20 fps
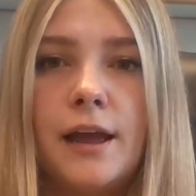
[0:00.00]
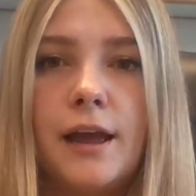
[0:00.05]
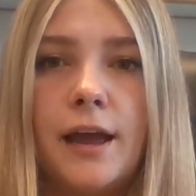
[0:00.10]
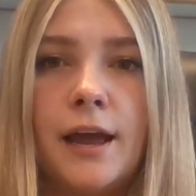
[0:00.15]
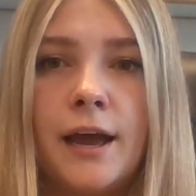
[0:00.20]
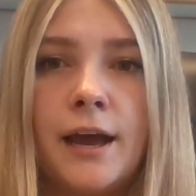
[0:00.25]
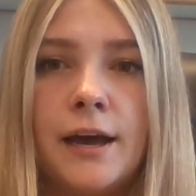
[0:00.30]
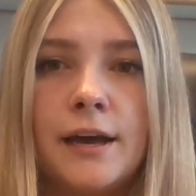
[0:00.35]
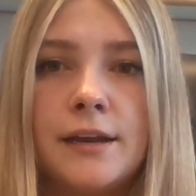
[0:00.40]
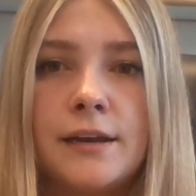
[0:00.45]

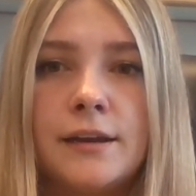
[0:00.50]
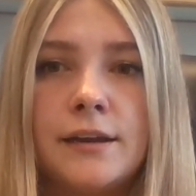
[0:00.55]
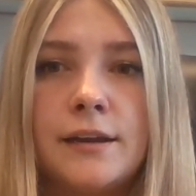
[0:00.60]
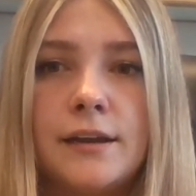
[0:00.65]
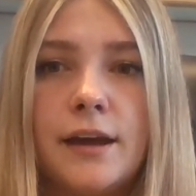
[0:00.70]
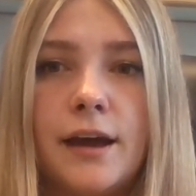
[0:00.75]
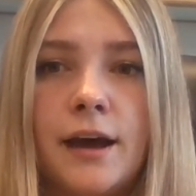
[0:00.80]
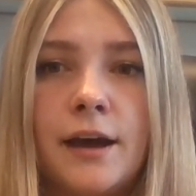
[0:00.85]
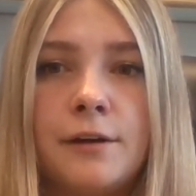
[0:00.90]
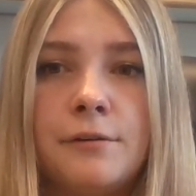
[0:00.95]

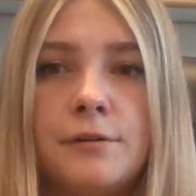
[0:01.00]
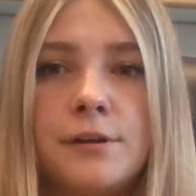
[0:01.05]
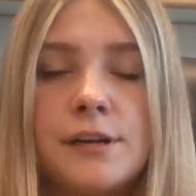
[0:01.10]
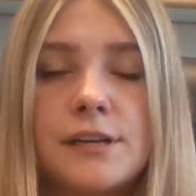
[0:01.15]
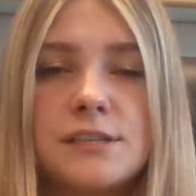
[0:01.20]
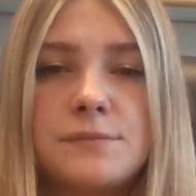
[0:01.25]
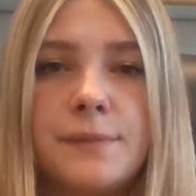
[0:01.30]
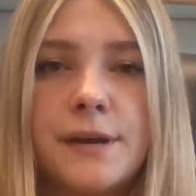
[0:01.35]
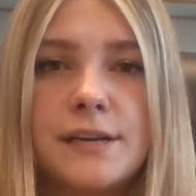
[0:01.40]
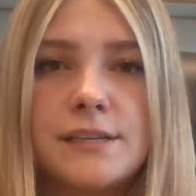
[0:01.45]
And I would
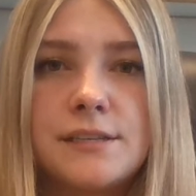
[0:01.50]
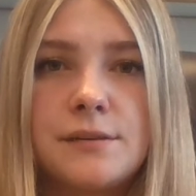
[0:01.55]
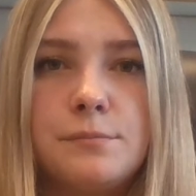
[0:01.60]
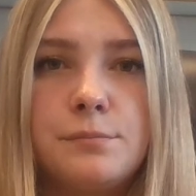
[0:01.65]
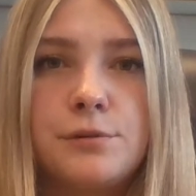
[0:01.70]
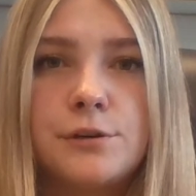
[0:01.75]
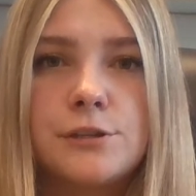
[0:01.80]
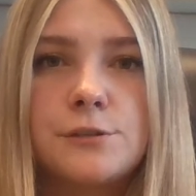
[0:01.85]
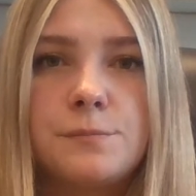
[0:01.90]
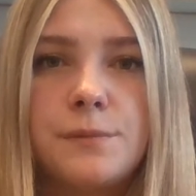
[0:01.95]
expect
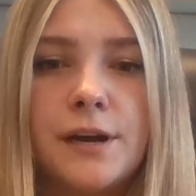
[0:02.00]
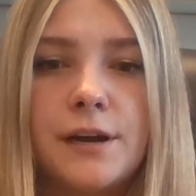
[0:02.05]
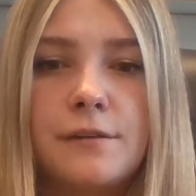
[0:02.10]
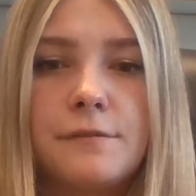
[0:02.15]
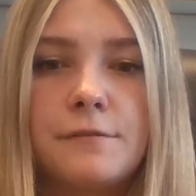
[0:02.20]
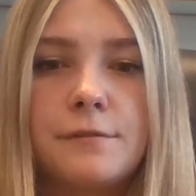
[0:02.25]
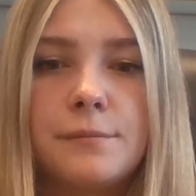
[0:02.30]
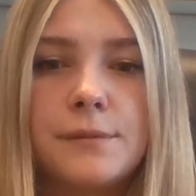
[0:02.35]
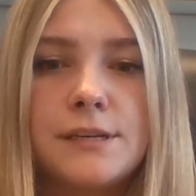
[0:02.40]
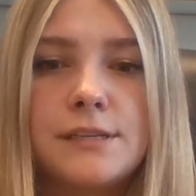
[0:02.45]
some pushback
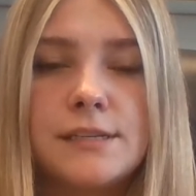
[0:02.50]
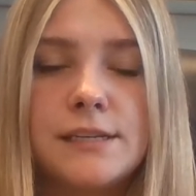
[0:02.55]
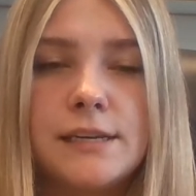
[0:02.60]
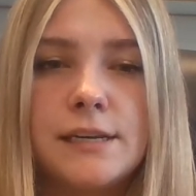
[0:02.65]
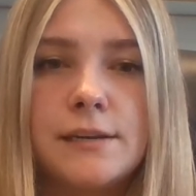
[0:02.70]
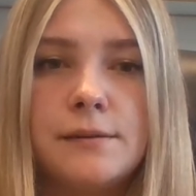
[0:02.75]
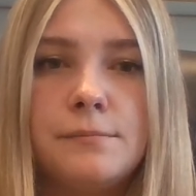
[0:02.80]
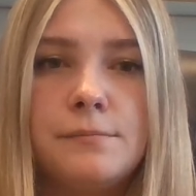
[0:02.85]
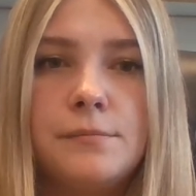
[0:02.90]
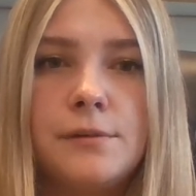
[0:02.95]
from the
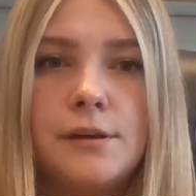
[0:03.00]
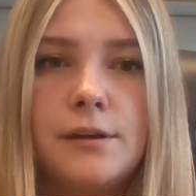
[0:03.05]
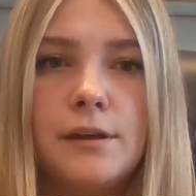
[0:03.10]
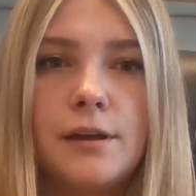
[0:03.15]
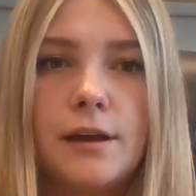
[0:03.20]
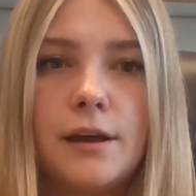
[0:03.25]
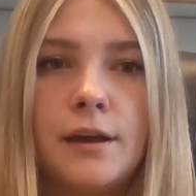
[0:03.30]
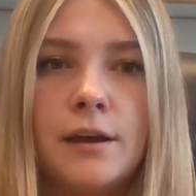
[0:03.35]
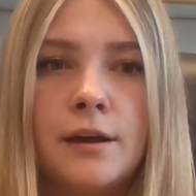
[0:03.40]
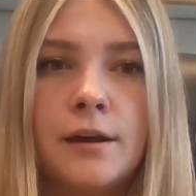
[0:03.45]
team,
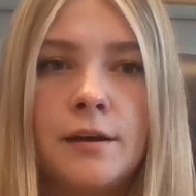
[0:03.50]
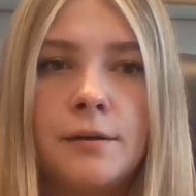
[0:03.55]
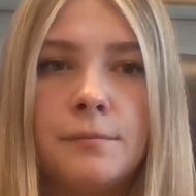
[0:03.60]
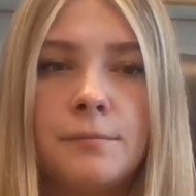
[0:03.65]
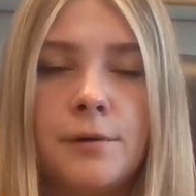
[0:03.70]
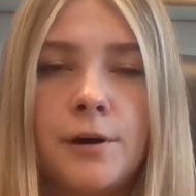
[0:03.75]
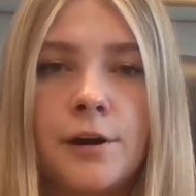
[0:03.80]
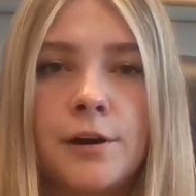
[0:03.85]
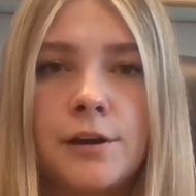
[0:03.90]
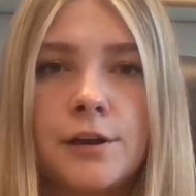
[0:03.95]

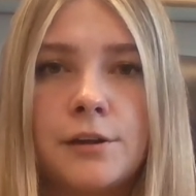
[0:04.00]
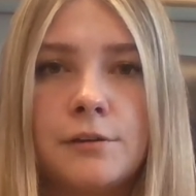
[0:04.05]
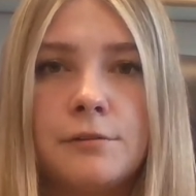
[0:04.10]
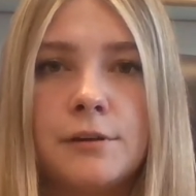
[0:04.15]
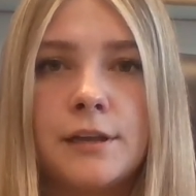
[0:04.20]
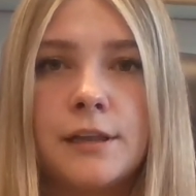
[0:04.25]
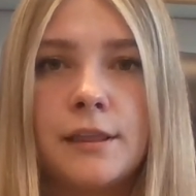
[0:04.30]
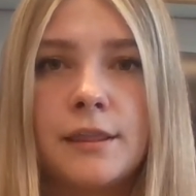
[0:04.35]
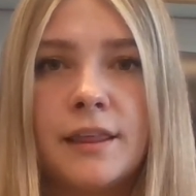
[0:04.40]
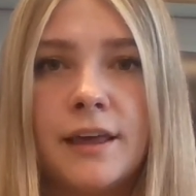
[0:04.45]

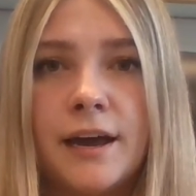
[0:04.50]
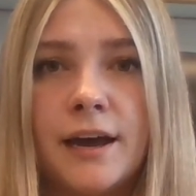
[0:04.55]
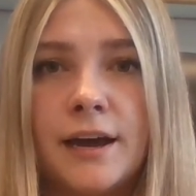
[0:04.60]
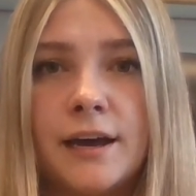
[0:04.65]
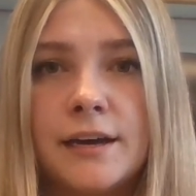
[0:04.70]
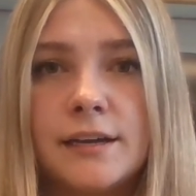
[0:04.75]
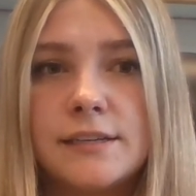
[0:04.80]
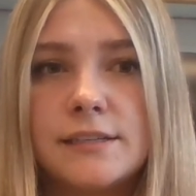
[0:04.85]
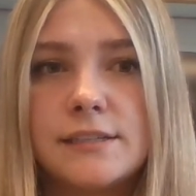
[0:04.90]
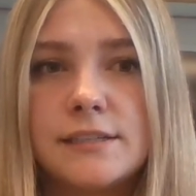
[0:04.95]
arguing
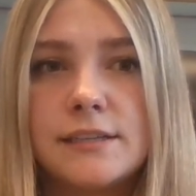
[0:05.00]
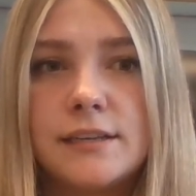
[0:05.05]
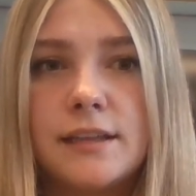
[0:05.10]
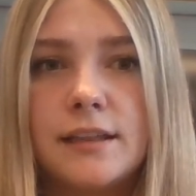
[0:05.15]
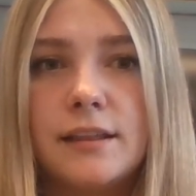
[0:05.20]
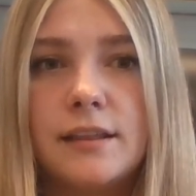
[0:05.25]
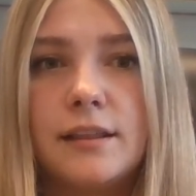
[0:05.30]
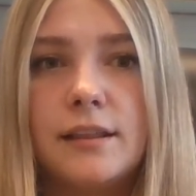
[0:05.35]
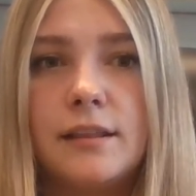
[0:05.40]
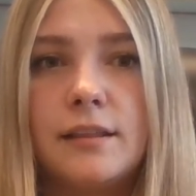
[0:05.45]
that
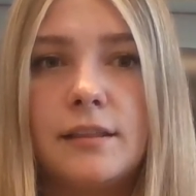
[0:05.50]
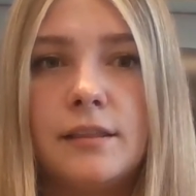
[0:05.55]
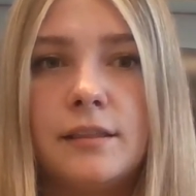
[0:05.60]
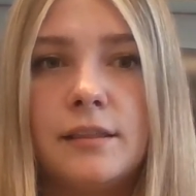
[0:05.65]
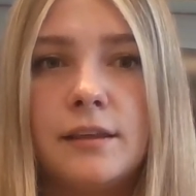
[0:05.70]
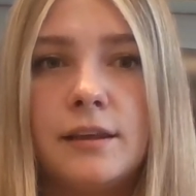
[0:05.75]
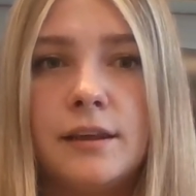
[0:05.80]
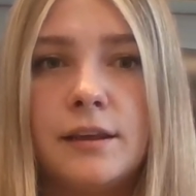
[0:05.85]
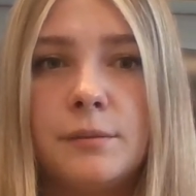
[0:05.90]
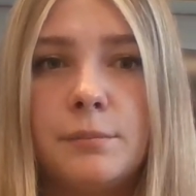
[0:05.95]

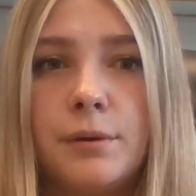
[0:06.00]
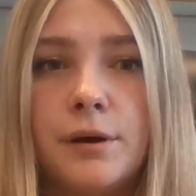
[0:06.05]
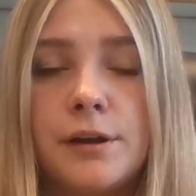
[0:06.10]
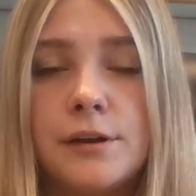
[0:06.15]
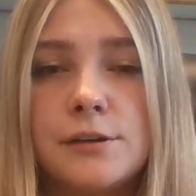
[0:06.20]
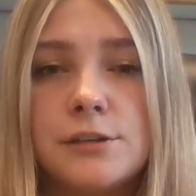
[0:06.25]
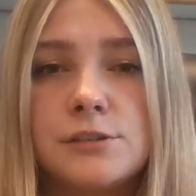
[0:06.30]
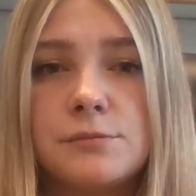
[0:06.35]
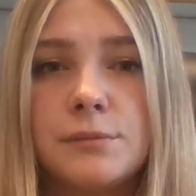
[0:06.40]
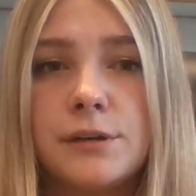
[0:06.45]
the
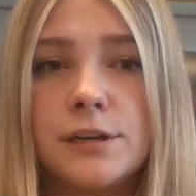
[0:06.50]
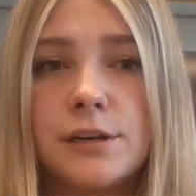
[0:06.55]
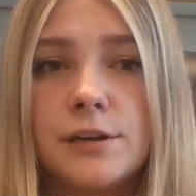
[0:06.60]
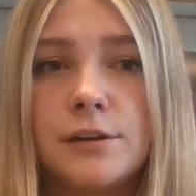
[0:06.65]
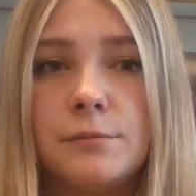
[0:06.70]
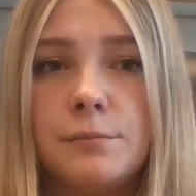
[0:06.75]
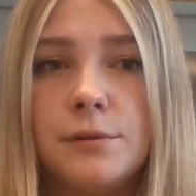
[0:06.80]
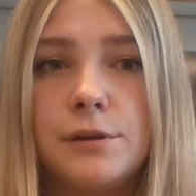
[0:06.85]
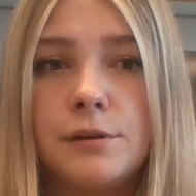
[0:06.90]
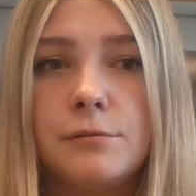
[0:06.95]
punishment
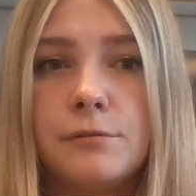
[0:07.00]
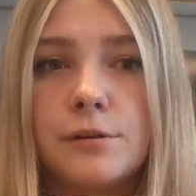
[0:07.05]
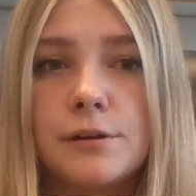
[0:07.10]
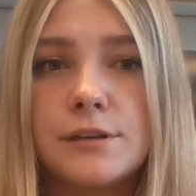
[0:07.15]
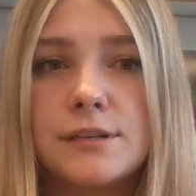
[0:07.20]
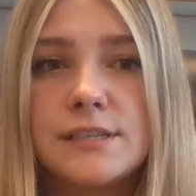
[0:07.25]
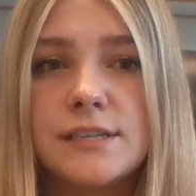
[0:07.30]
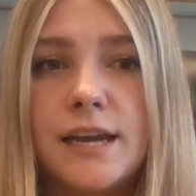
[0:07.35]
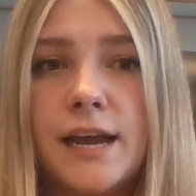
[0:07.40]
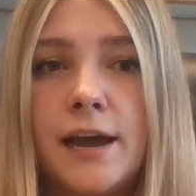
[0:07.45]
could be
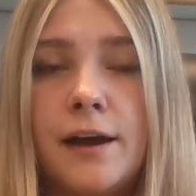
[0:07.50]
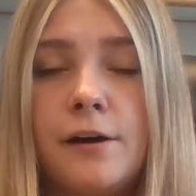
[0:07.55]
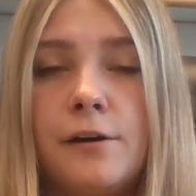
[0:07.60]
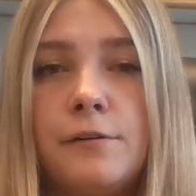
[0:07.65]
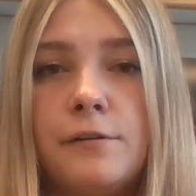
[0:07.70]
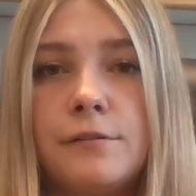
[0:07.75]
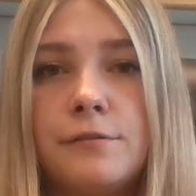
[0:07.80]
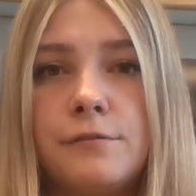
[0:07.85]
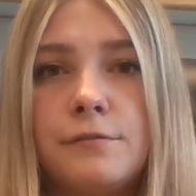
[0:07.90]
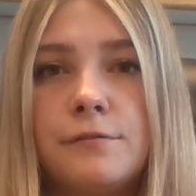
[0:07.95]
worse
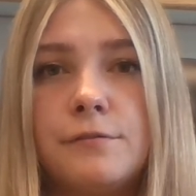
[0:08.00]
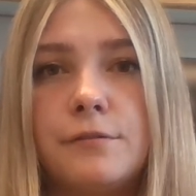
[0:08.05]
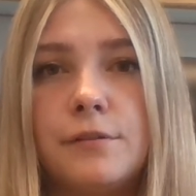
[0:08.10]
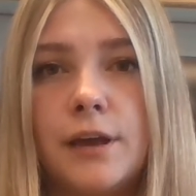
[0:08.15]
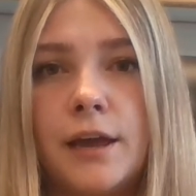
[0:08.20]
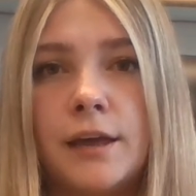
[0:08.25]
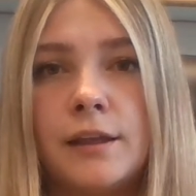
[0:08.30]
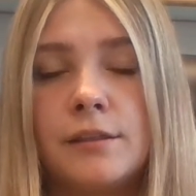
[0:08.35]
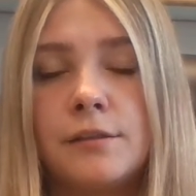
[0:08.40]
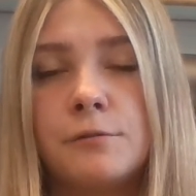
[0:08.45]
now
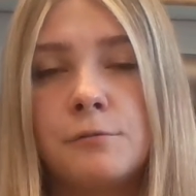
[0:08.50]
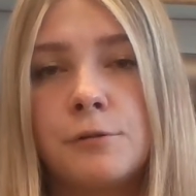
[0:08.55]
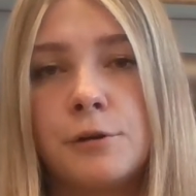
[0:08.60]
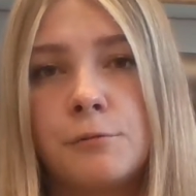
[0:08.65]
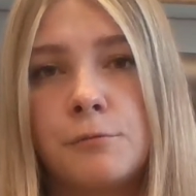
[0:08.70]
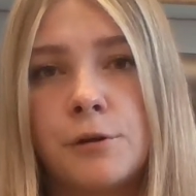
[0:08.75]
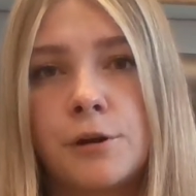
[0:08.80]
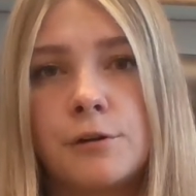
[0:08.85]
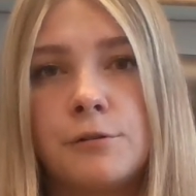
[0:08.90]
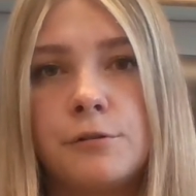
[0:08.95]
and the
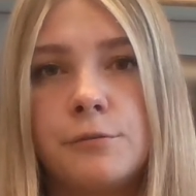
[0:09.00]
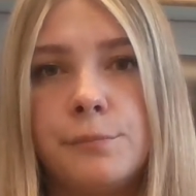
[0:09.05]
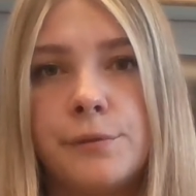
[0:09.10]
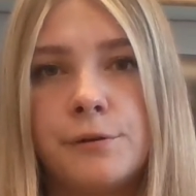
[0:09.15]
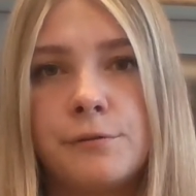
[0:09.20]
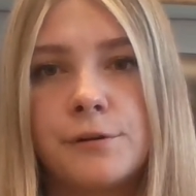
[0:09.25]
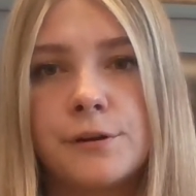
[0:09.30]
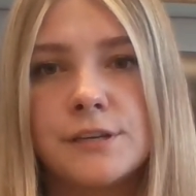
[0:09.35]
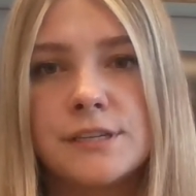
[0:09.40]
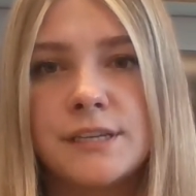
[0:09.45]
rework would
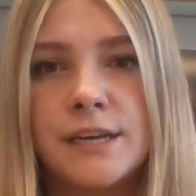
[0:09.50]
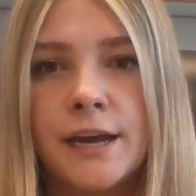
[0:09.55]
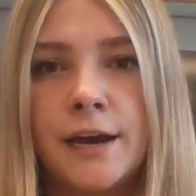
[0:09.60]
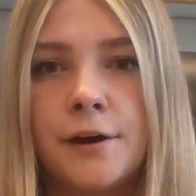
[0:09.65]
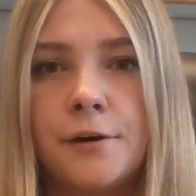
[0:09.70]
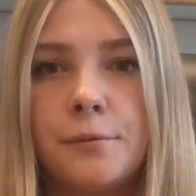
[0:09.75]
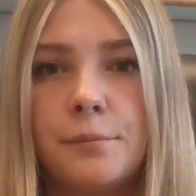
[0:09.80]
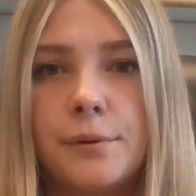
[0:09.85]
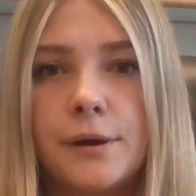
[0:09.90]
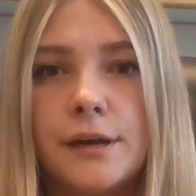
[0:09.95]
be worse
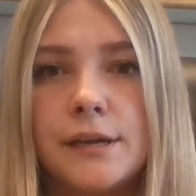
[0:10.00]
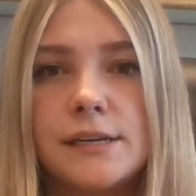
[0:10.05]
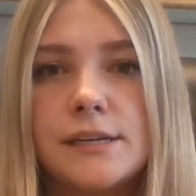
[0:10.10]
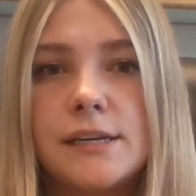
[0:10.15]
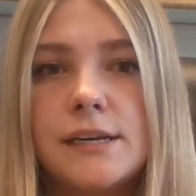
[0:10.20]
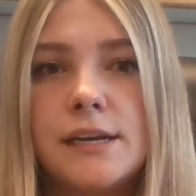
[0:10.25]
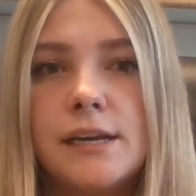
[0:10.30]
now, but